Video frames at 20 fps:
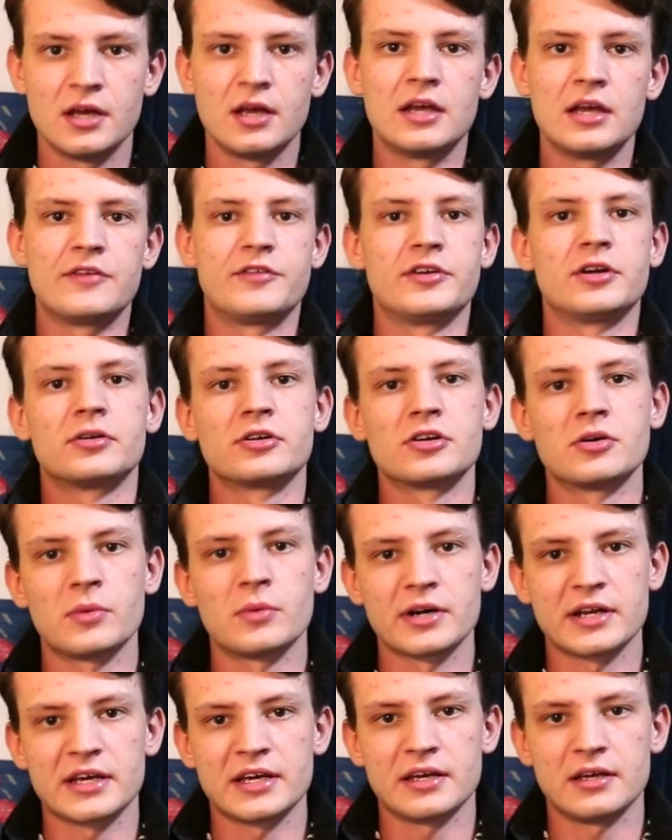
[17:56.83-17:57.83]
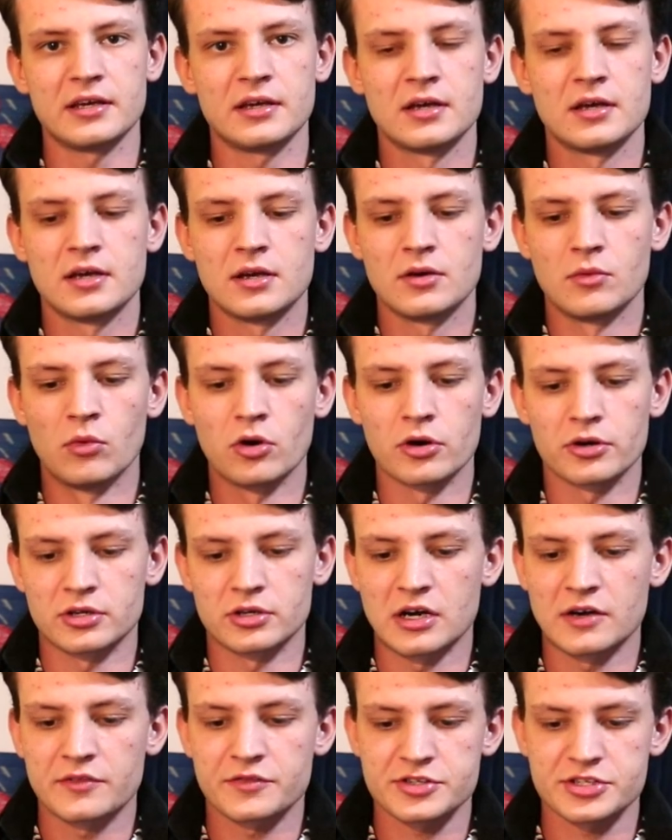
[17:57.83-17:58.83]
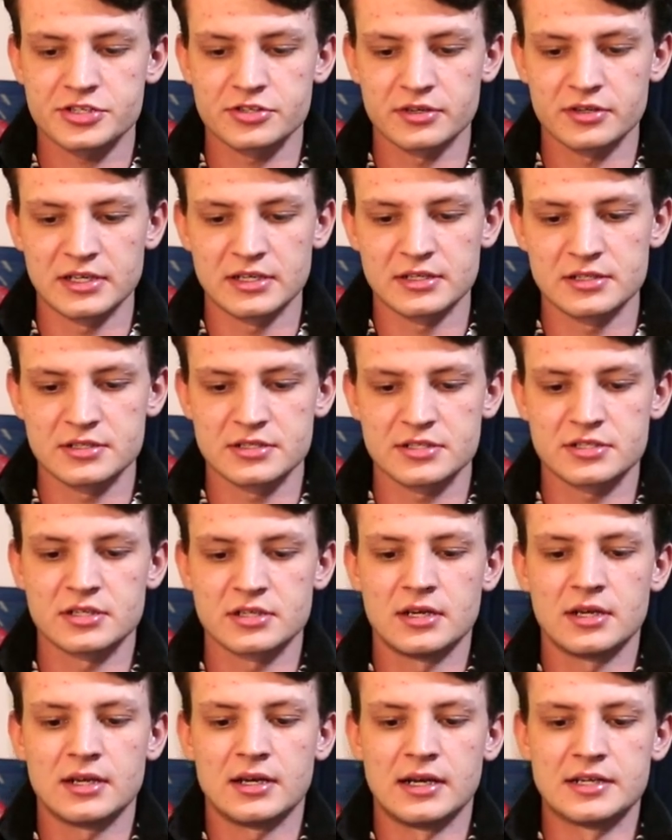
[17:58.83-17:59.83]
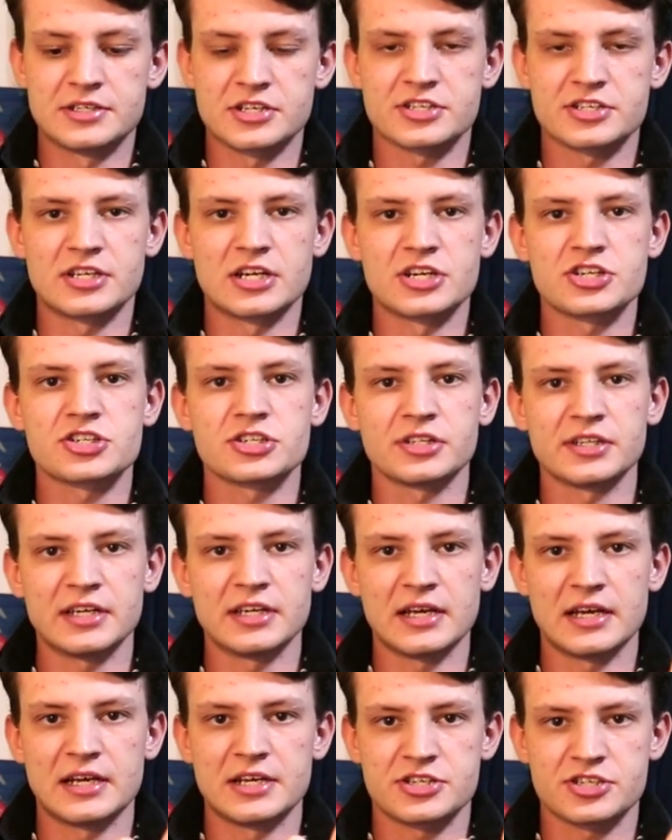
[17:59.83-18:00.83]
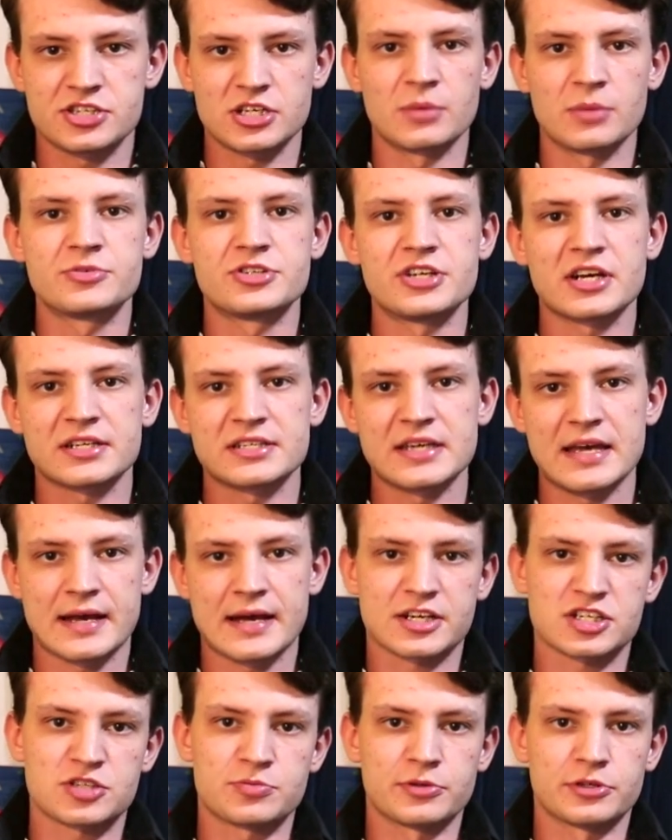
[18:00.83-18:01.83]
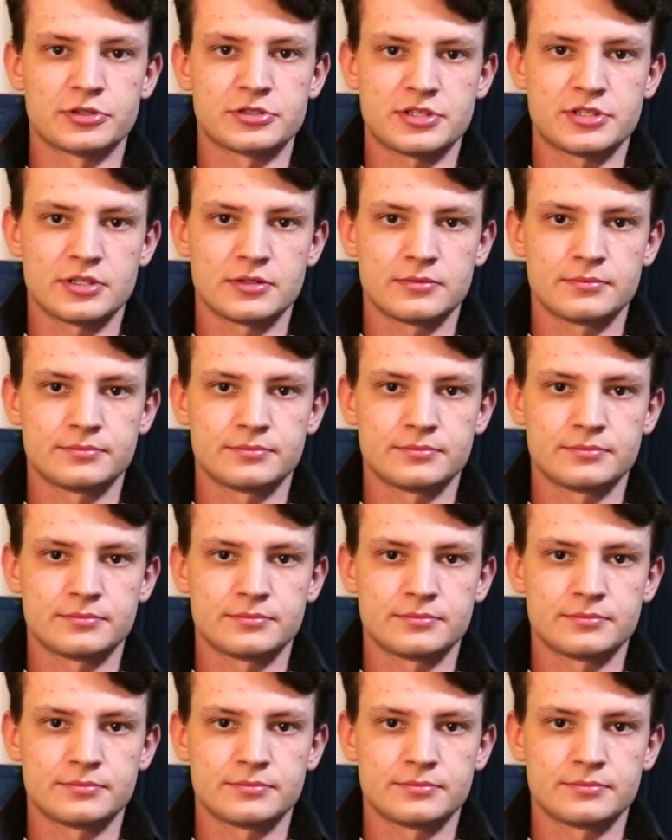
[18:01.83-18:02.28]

If you don't know what a warrant officer is, it's essentially a subject expert.